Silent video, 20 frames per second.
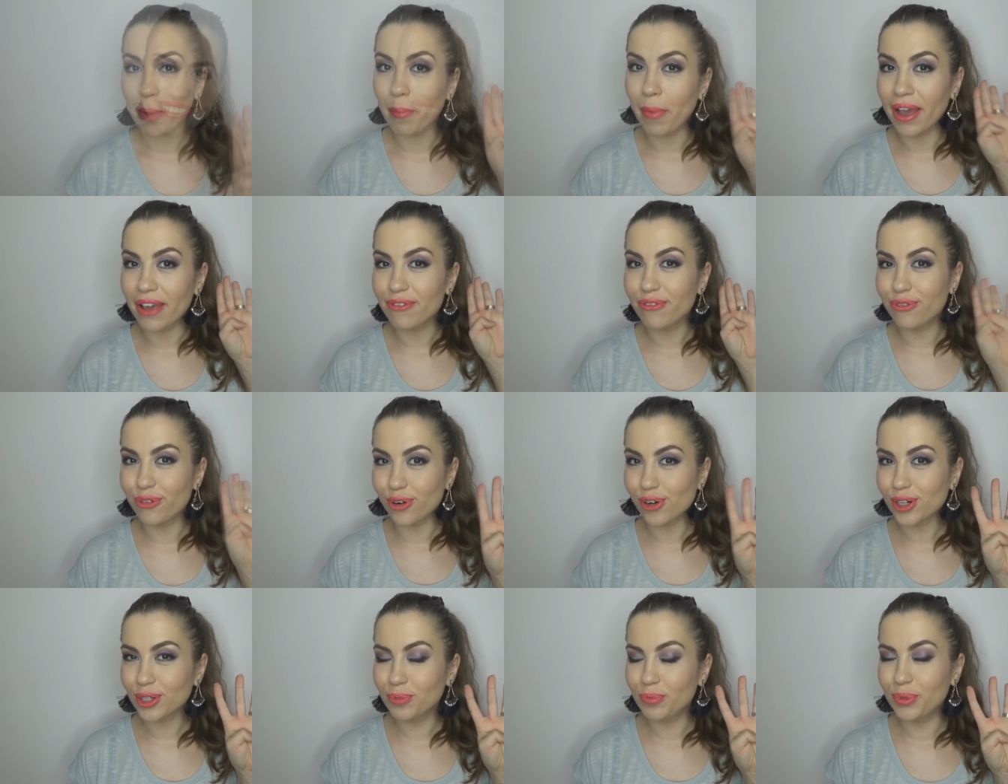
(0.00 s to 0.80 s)
My
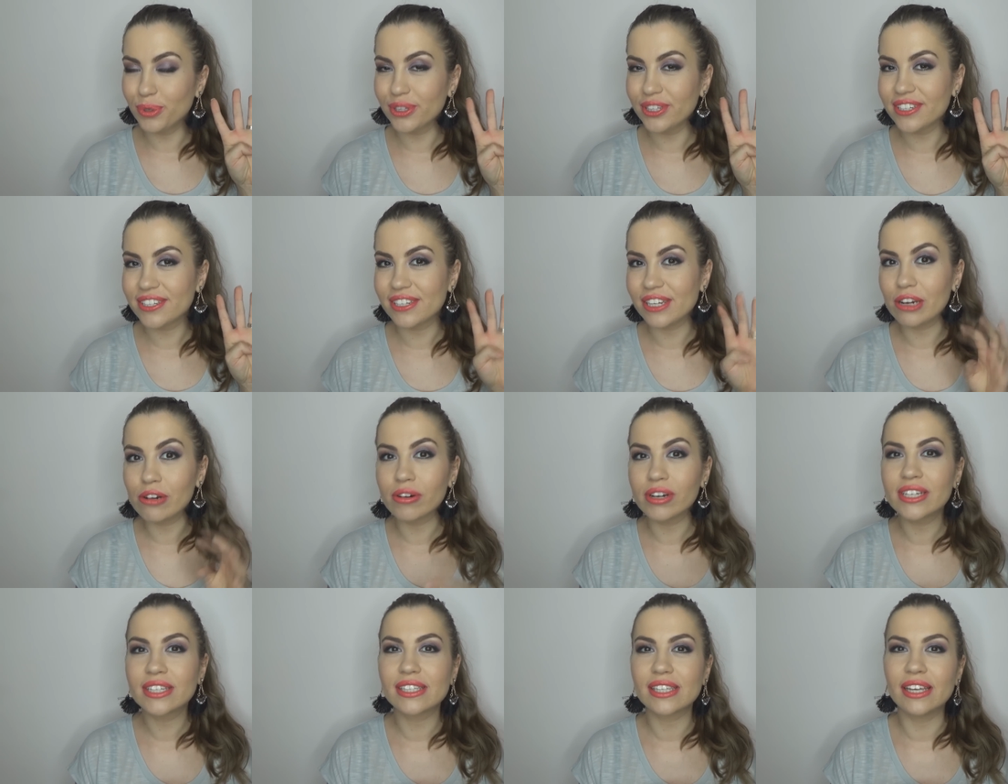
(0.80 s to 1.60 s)
fourth beauty
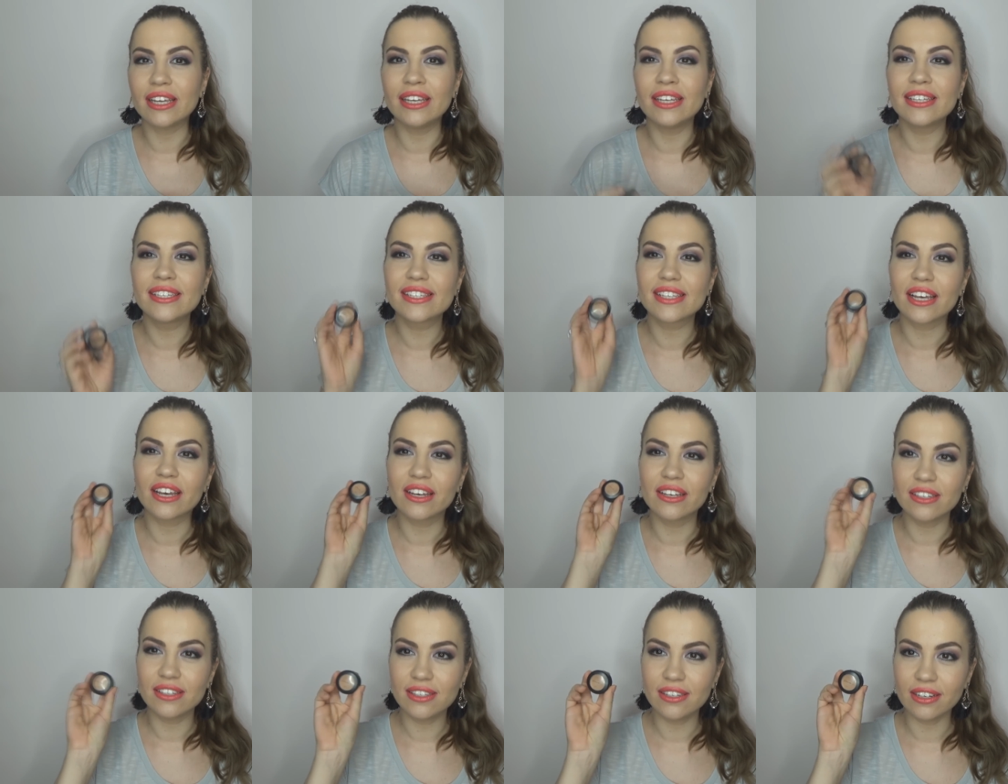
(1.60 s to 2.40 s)
secret is
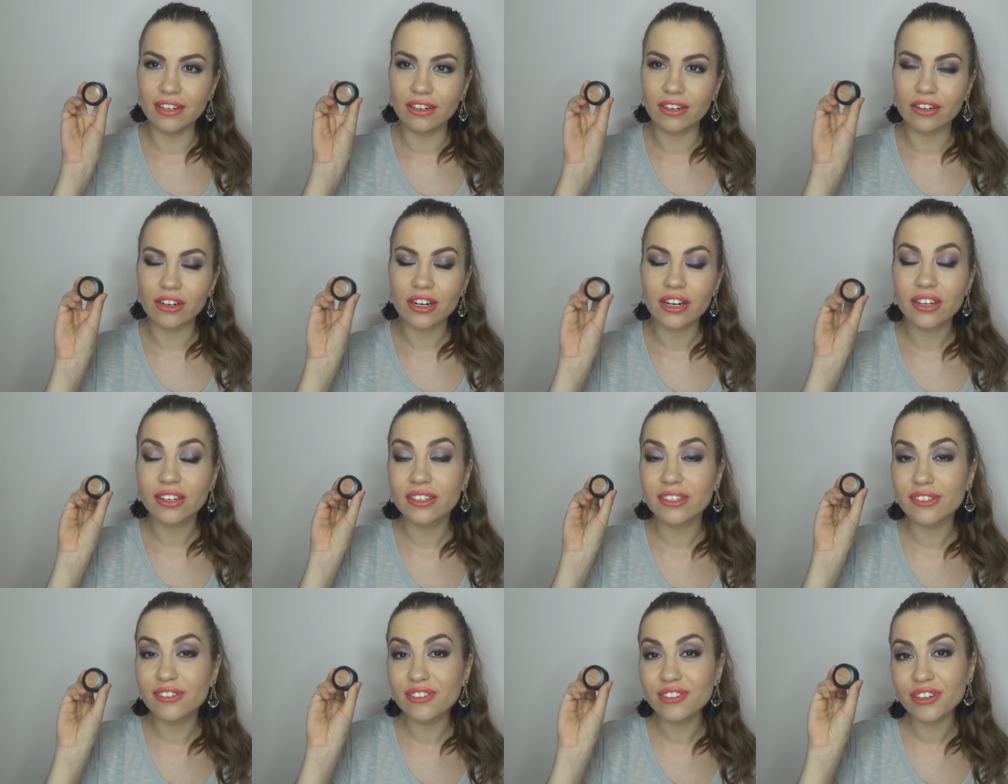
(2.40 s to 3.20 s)
concealer.
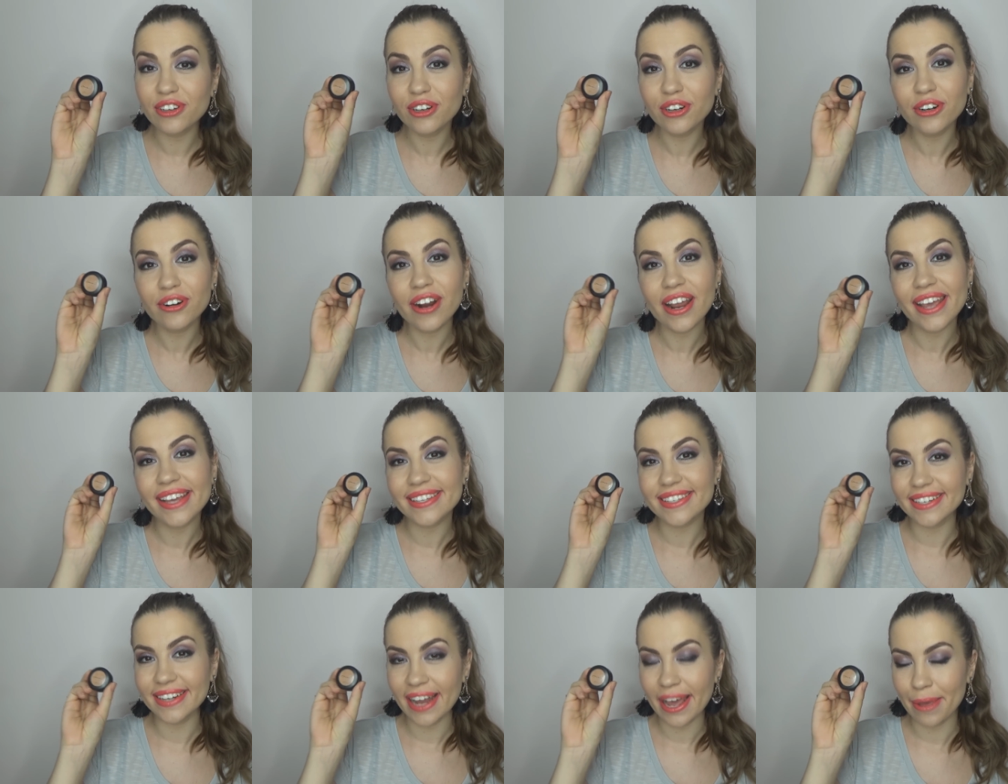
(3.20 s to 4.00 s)
Concealer
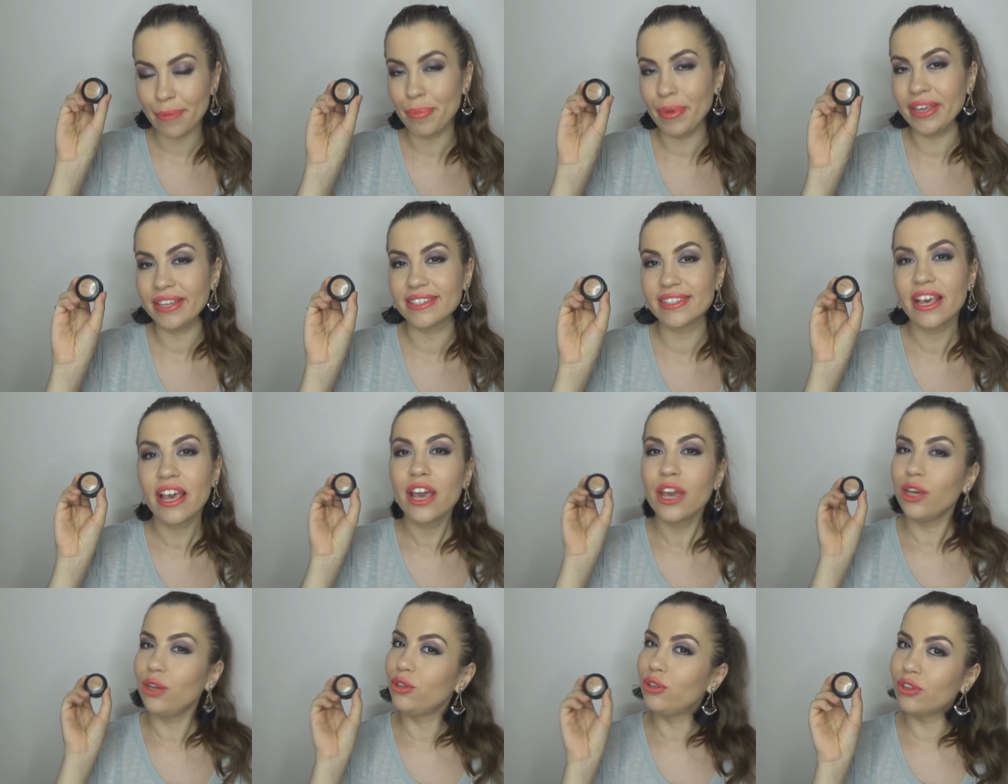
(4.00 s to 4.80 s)
as an eye base.
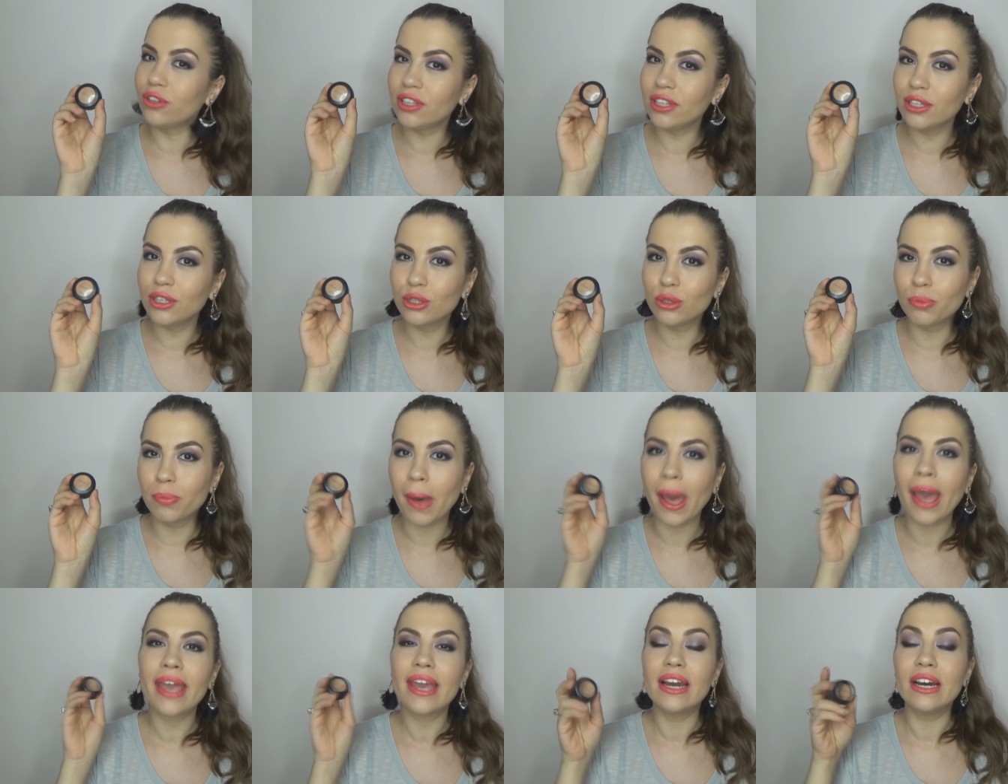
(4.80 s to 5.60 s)
You don't need to
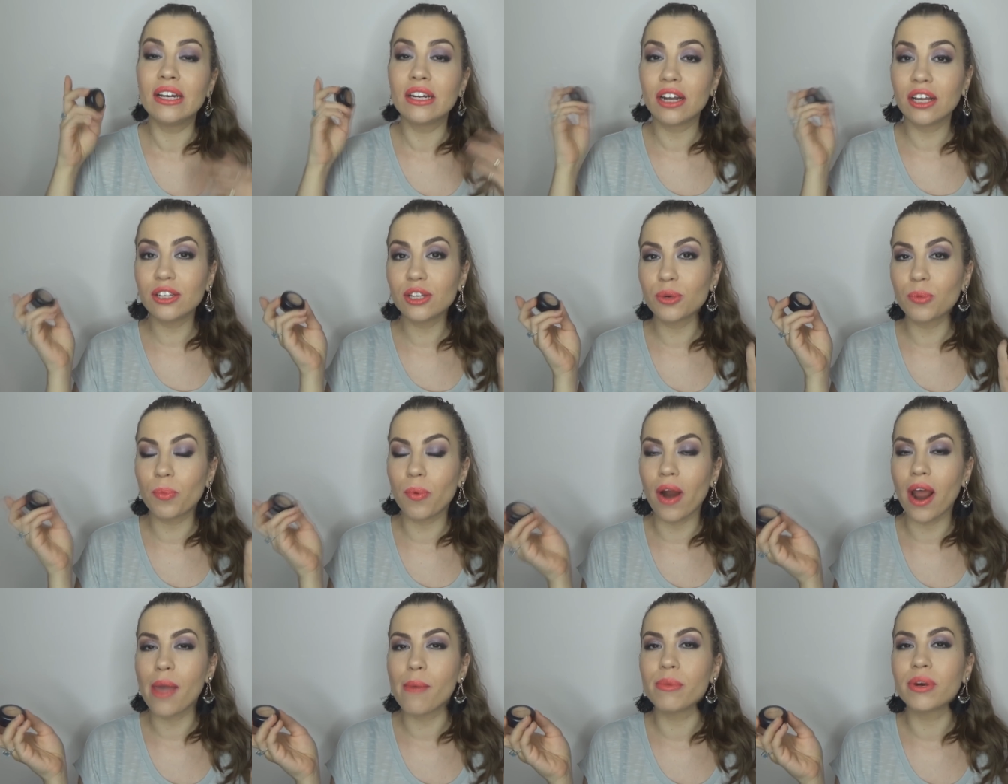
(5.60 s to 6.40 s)
buy another
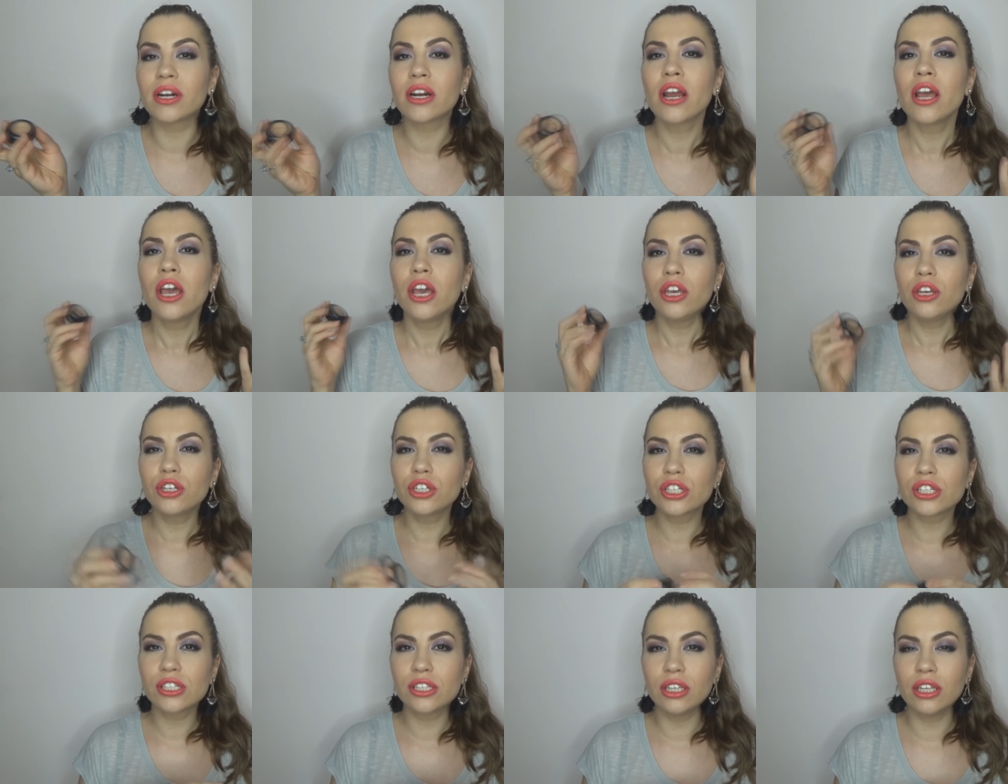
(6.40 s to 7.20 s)
primer, you
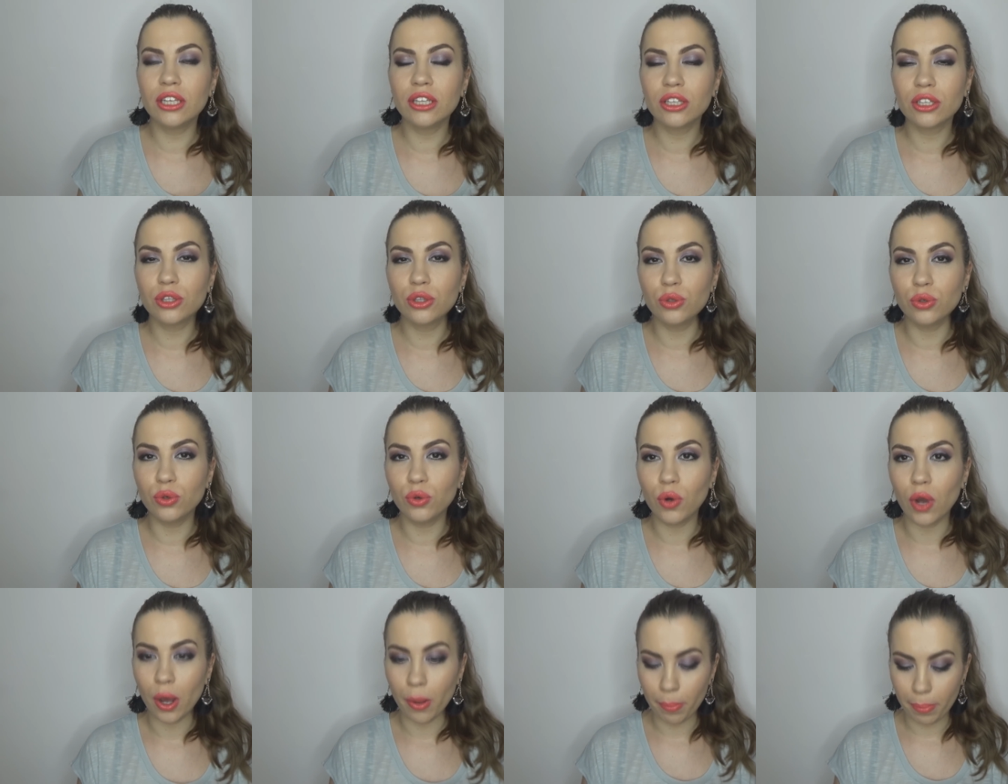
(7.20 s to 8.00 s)
just need
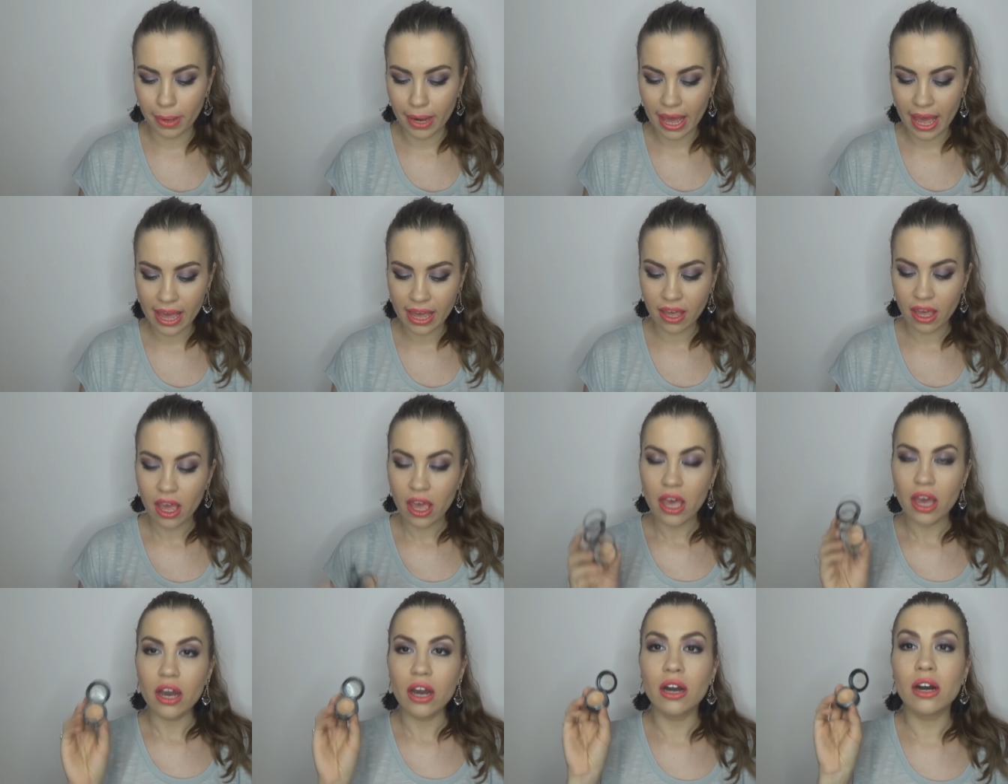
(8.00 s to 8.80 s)
to apply,
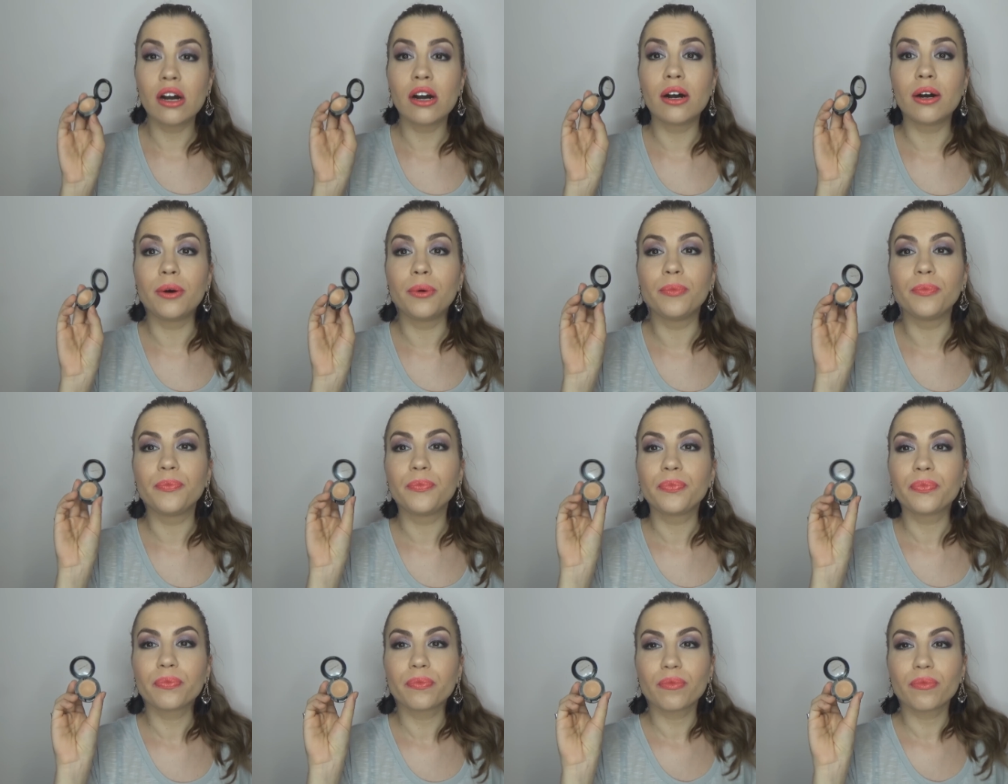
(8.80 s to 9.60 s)
um,